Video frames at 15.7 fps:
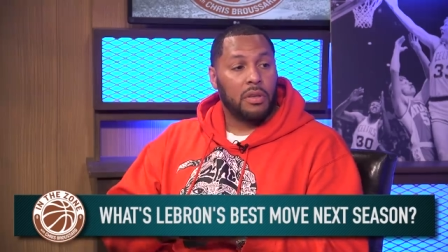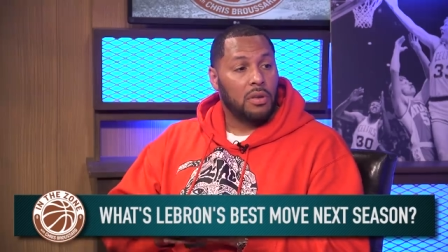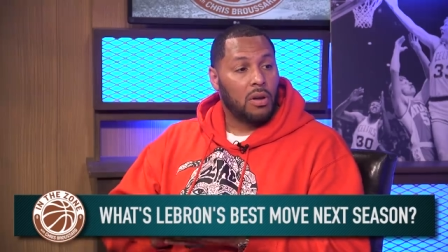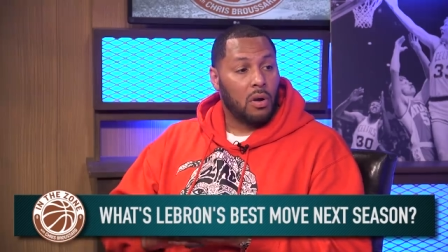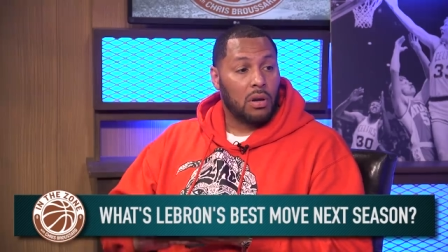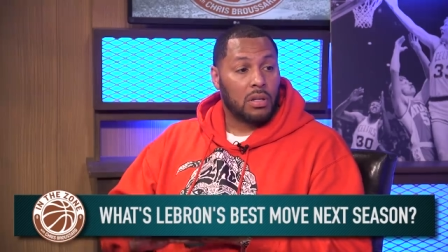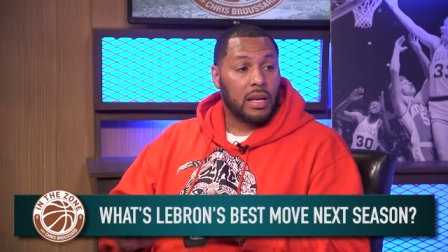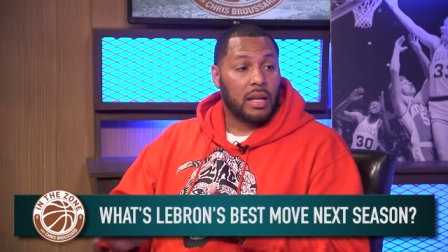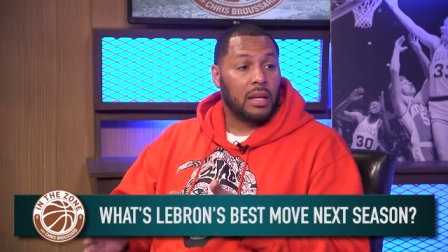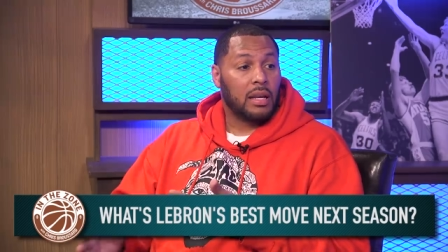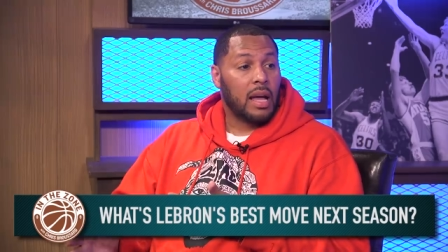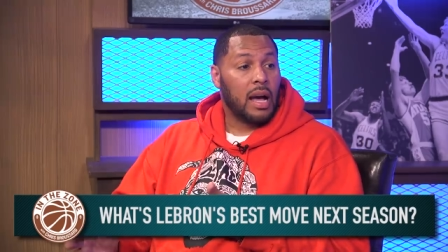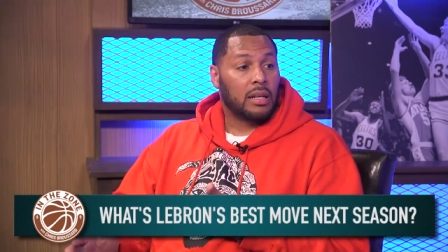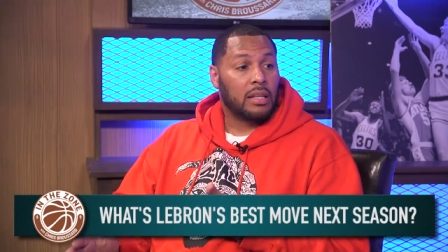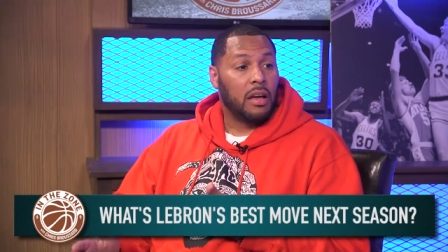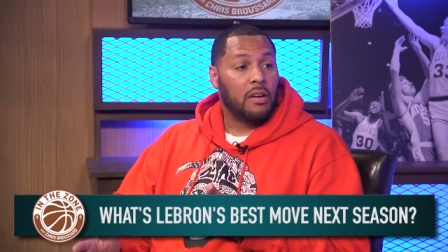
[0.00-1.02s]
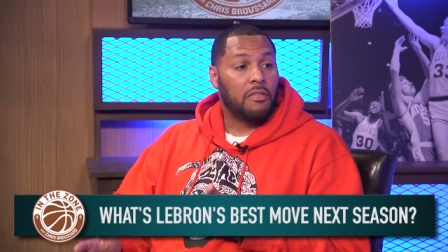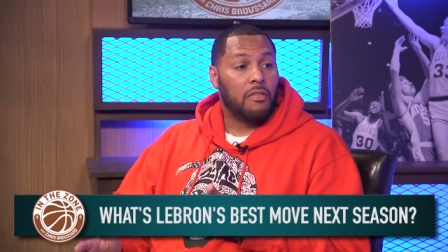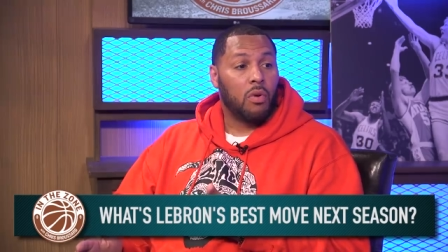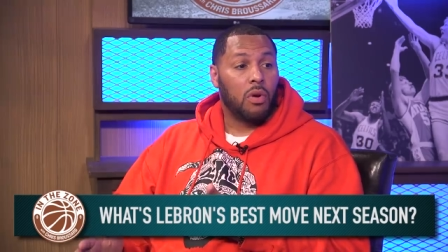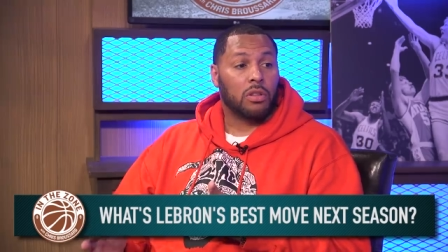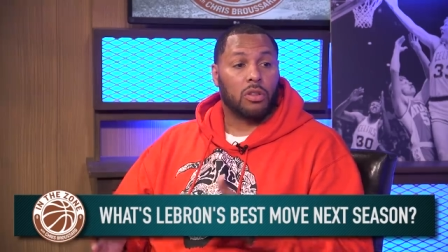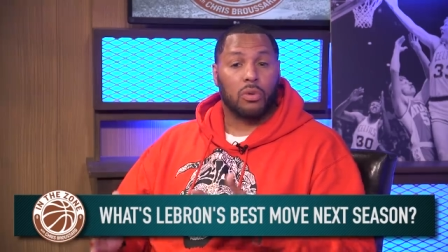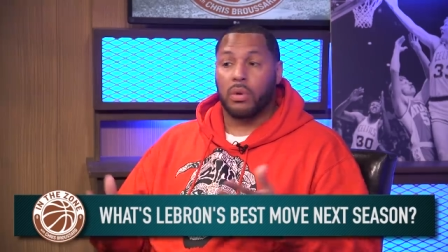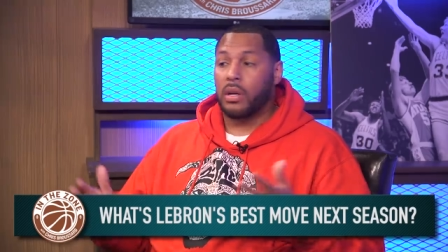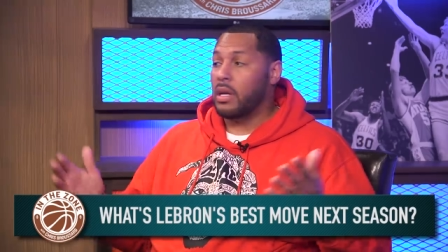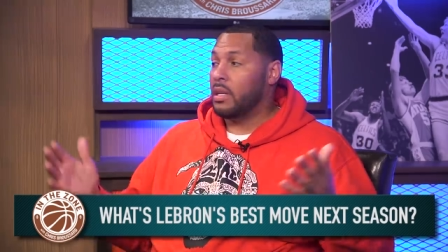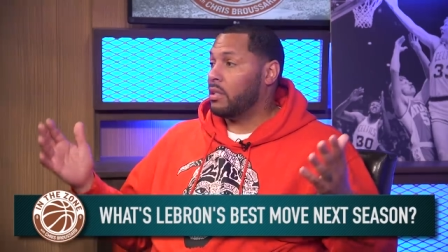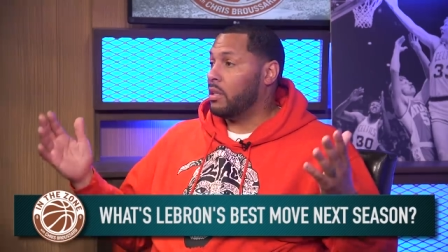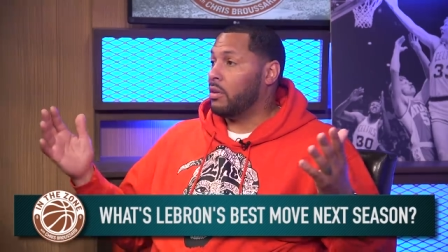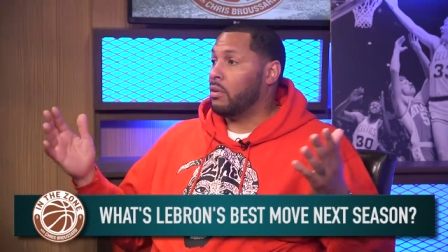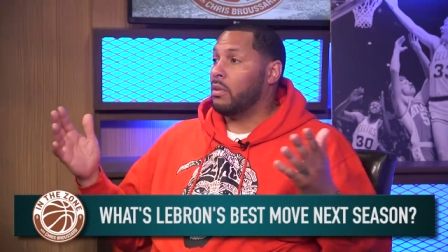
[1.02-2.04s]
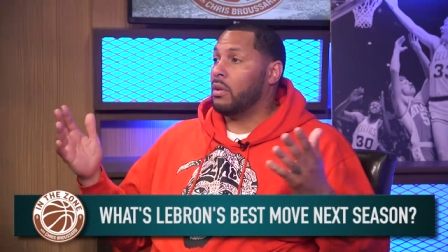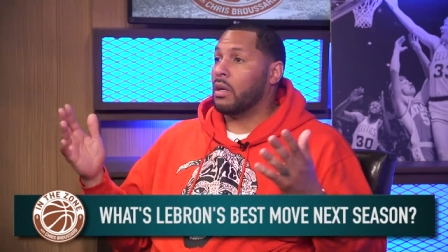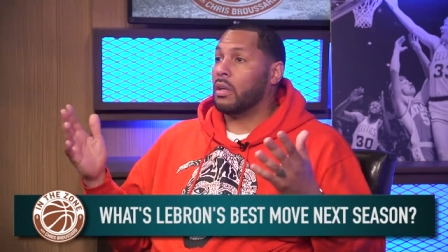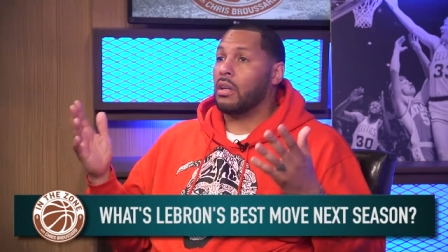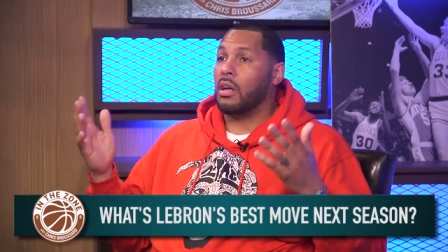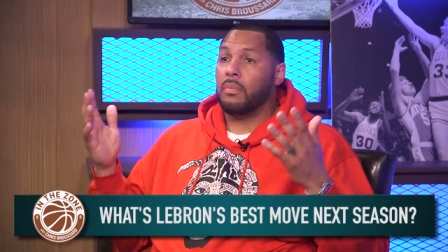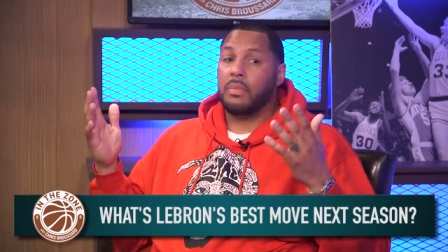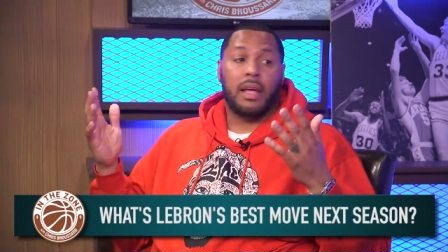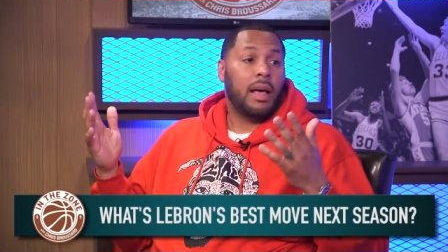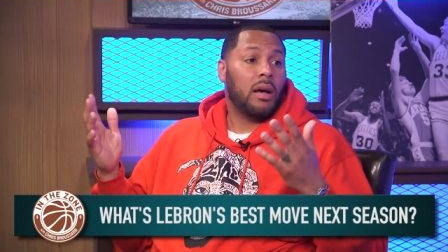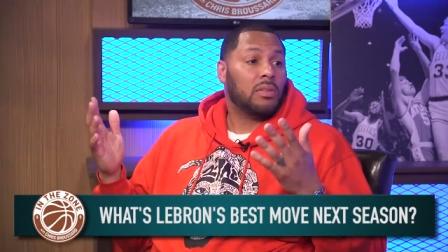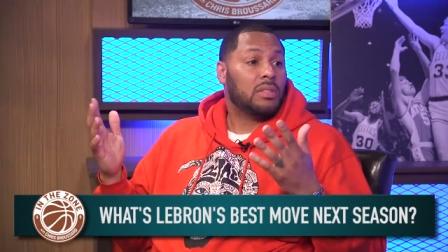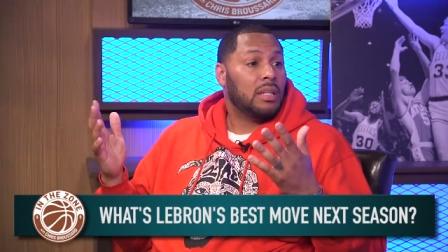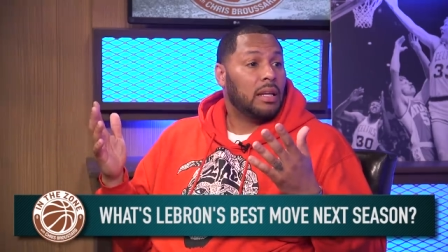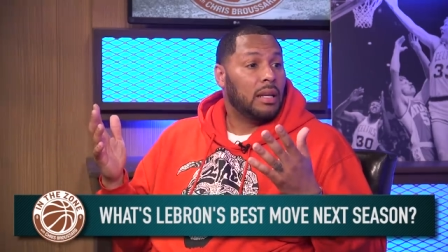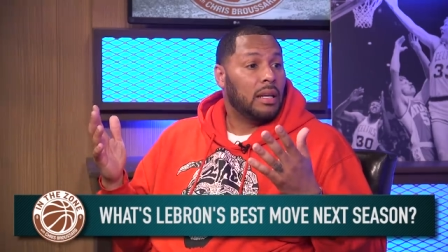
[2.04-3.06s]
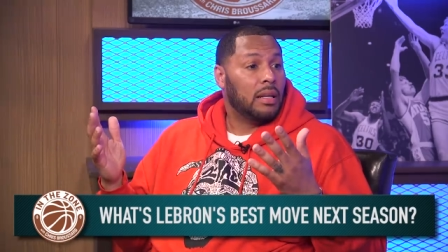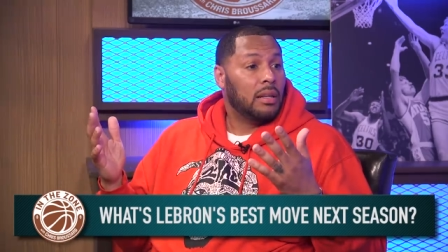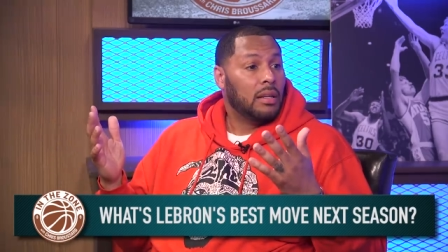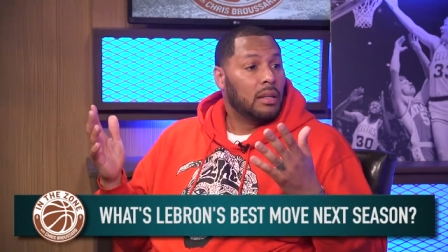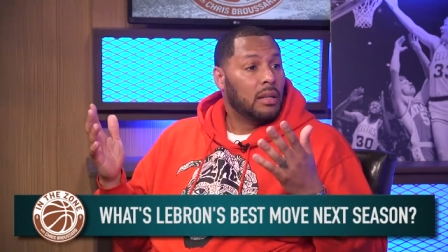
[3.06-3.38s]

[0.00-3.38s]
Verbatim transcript: you know mm-hmm. it, they done knock down four threes and you're looking up down 10.